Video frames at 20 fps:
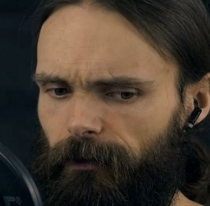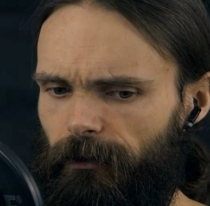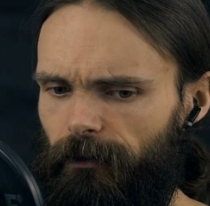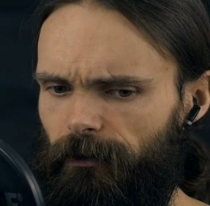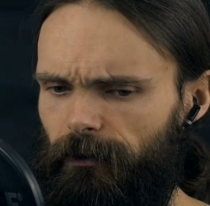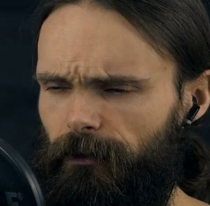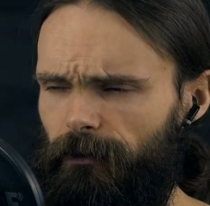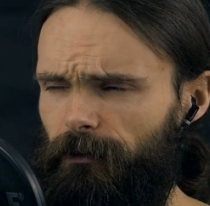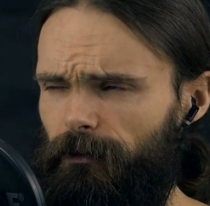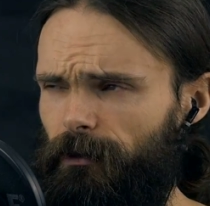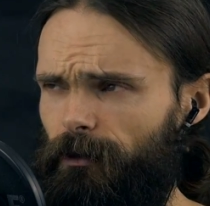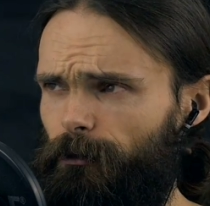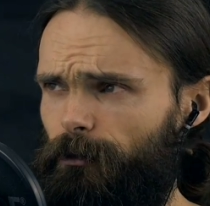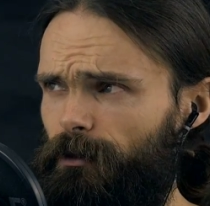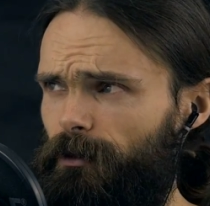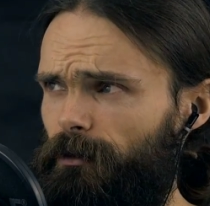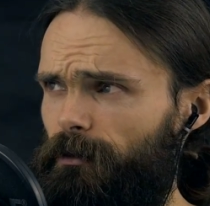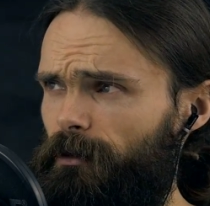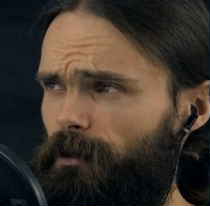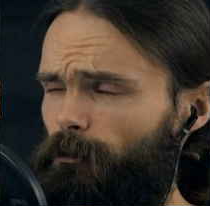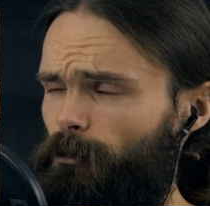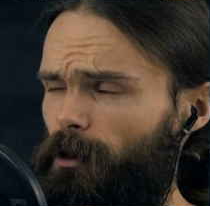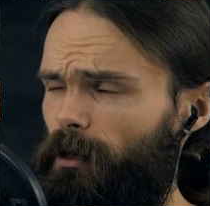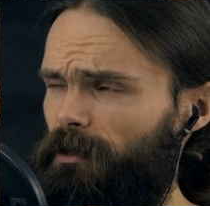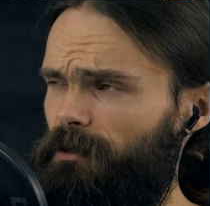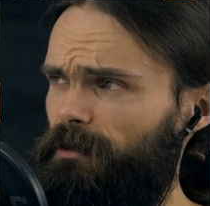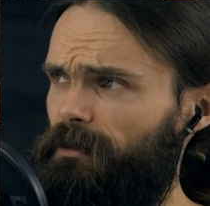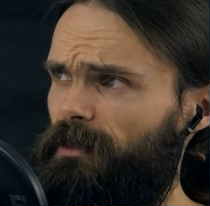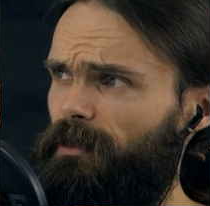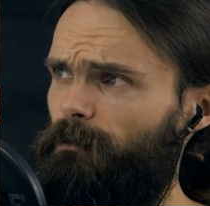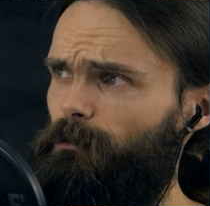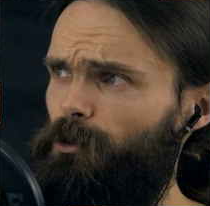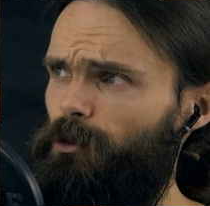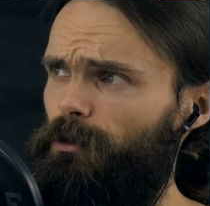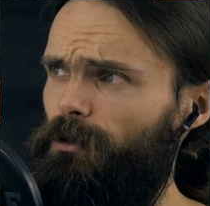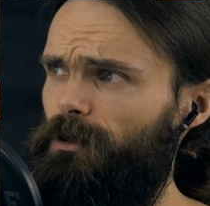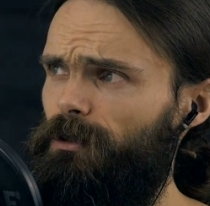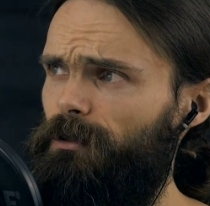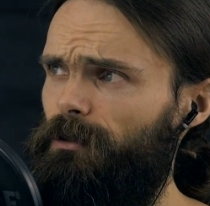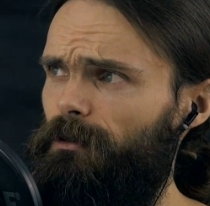And there are 10
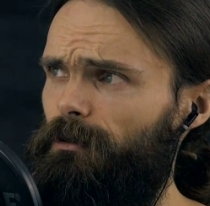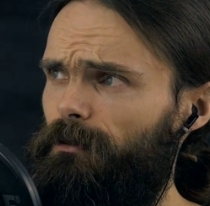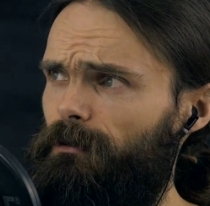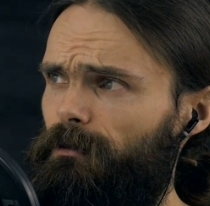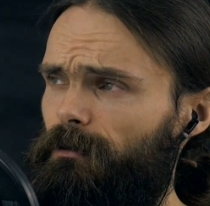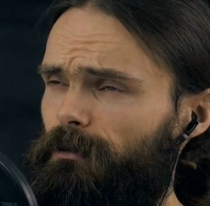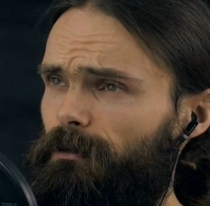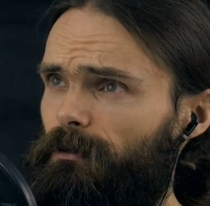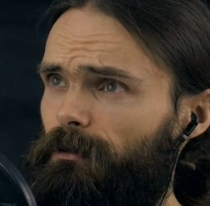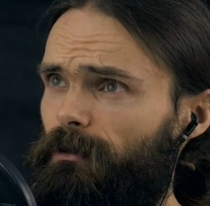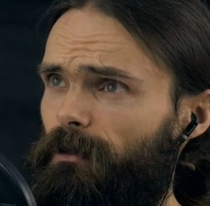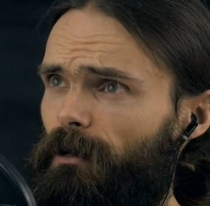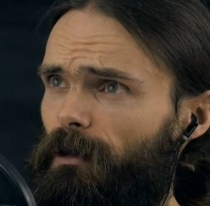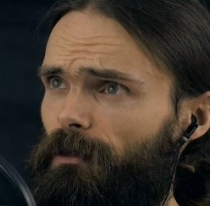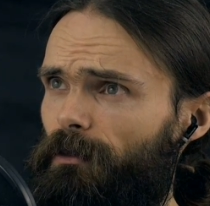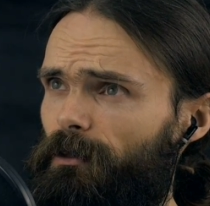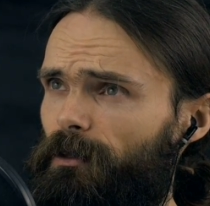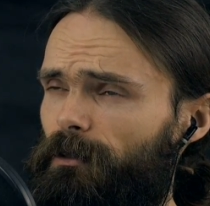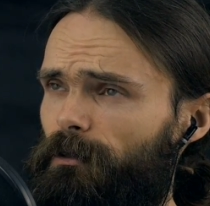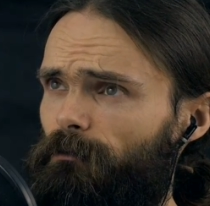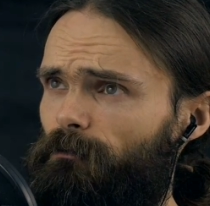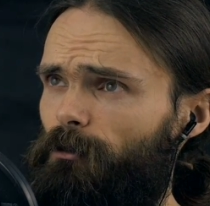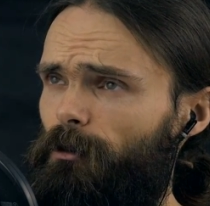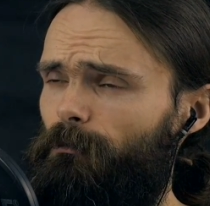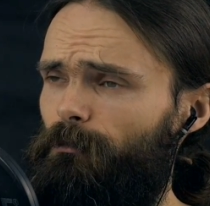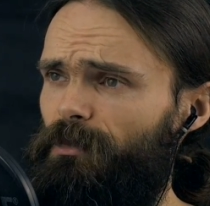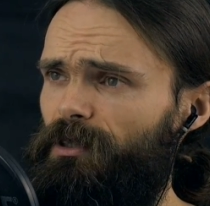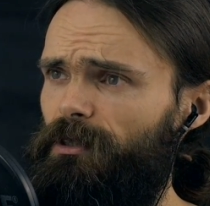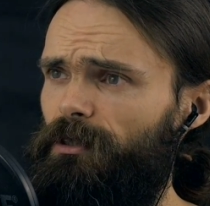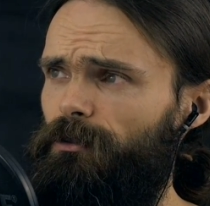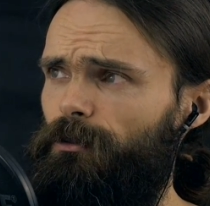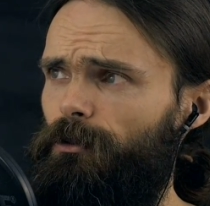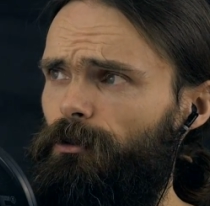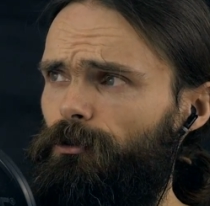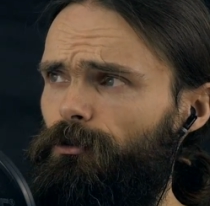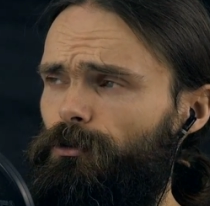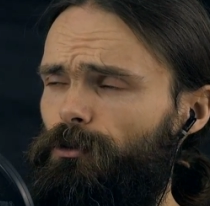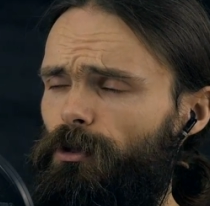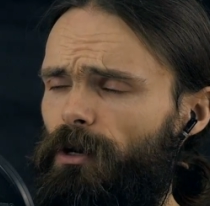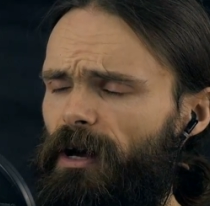books, I think, from beginner
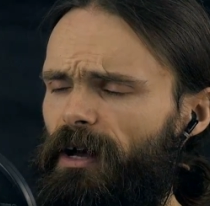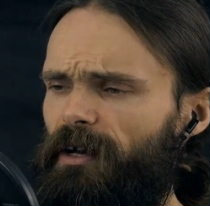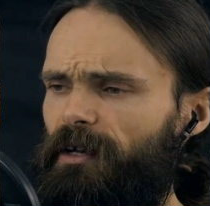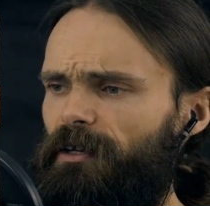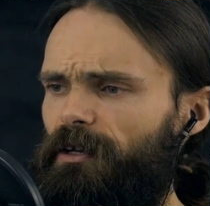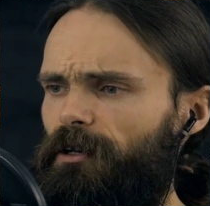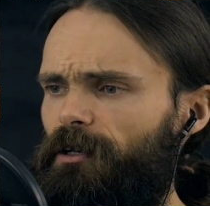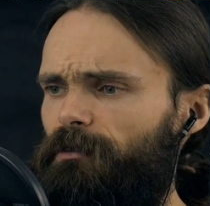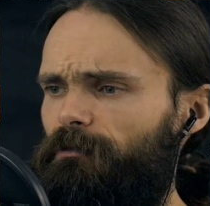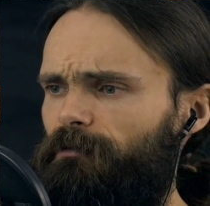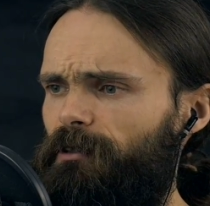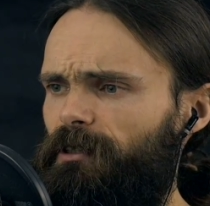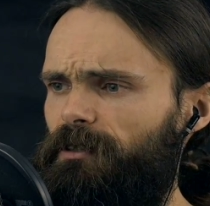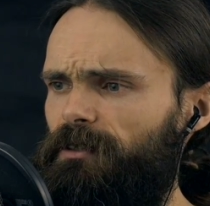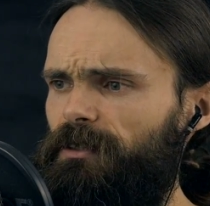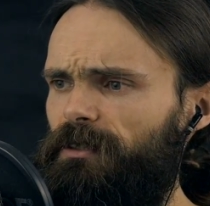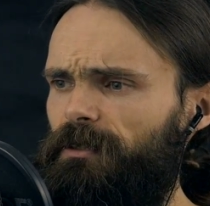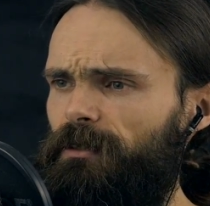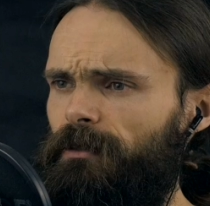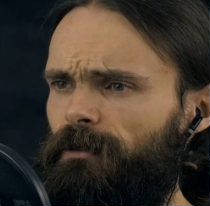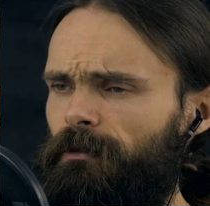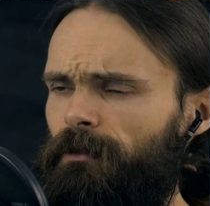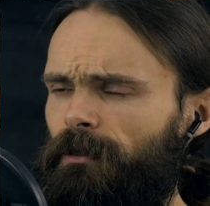to high advanced.